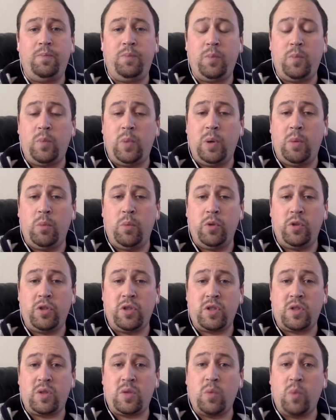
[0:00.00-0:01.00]
when we're
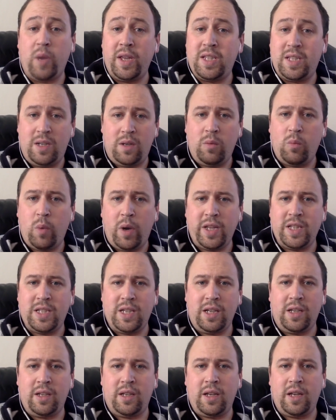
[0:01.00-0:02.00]
just waiting
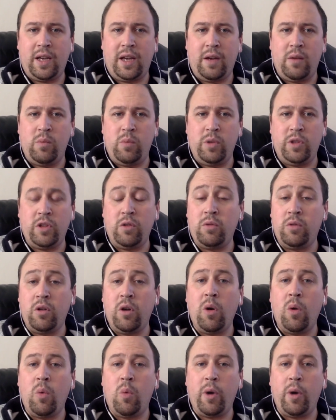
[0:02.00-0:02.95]
and we don't know